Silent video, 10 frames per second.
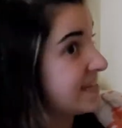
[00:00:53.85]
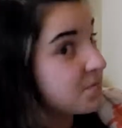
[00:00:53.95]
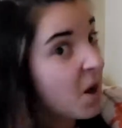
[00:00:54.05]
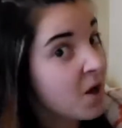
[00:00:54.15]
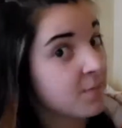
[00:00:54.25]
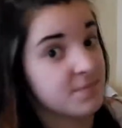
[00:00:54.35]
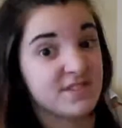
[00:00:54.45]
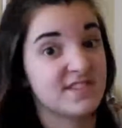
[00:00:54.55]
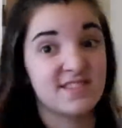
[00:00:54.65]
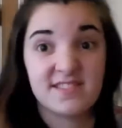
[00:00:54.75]
teen
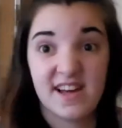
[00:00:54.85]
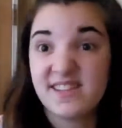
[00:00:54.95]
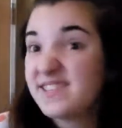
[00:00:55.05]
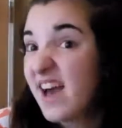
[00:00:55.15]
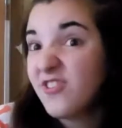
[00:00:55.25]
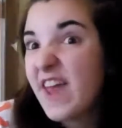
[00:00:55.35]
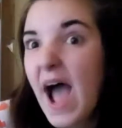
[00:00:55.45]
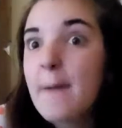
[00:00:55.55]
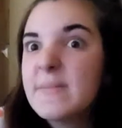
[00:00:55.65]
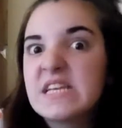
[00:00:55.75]
moms. That's how it
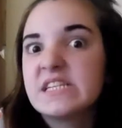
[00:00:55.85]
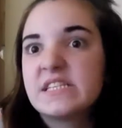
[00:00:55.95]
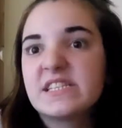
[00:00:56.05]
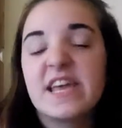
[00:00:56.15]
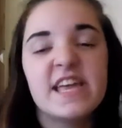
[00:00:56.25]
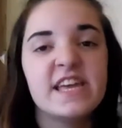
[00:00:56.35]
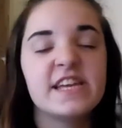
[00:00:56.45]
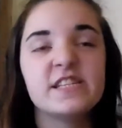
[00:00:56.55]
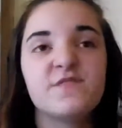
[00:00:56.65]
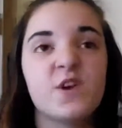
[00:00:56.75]
happens.
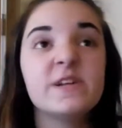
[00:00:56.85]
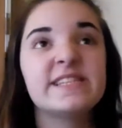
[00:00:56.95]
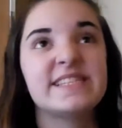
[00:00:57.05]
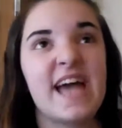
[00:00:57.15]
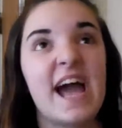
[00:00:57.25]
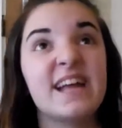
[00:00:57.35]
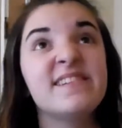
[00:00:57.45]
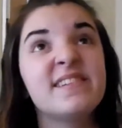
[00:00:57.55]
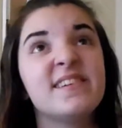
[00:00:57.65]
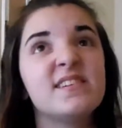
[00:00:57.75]
It's very
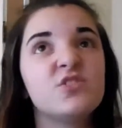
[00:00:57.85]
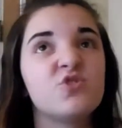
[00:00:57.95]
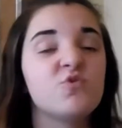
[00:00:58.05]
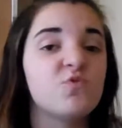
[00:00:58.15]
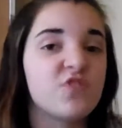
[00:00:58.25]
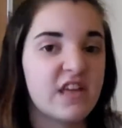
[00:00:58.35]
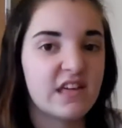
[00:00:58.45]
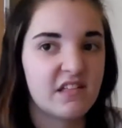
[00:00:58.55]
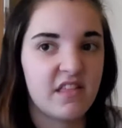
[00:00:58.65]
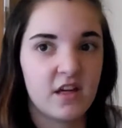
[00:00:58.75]
sad to
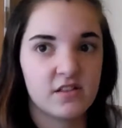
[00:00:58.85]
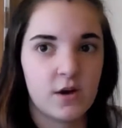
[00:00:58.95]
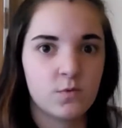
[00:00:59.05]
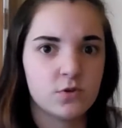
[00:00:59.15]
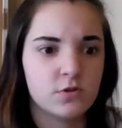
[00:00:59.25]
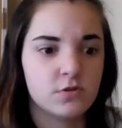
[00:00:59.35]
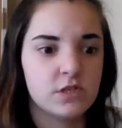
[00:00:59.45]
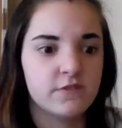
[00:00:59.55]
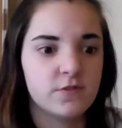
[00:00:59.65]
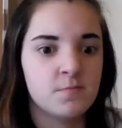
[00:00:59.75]
think that that would
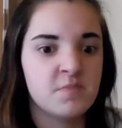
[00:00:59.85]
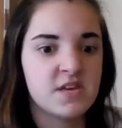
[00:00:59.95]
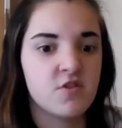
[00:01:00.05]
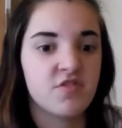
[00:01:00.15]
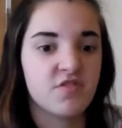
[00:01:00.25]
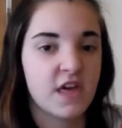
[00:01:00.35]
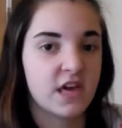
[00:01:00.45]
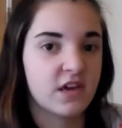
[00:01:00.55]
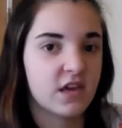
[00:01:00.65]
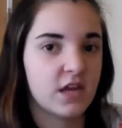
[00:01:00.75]
even be a
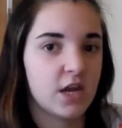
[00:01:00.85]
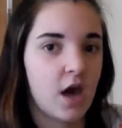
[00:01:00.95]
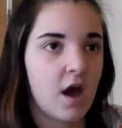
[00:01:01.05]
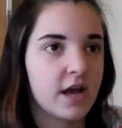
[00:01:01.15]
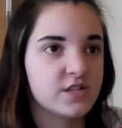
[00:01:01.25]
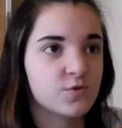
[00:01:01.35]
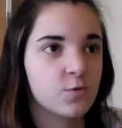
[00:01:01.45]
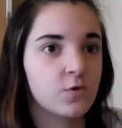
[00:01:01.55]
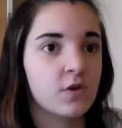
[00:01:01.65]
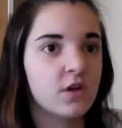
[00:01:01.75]
thing in high
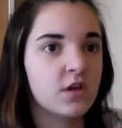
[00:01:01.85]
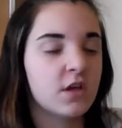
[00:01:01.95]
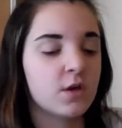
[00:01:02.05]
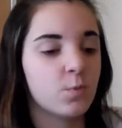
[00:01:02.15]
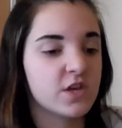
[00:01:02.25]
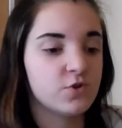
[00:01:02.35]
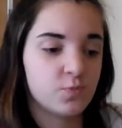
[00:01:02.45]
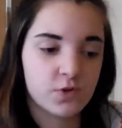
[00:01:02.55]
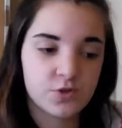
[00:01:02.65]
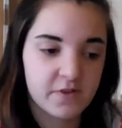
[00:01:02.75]
school. We,
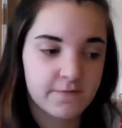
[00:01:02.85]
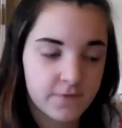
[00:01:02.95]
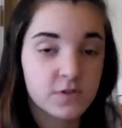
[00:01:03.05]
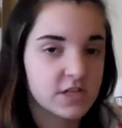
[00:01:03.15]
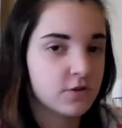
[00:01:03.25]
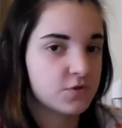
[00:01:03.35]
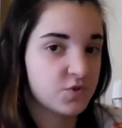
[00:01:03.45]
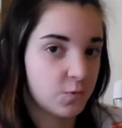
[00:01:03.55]
we should be focusing on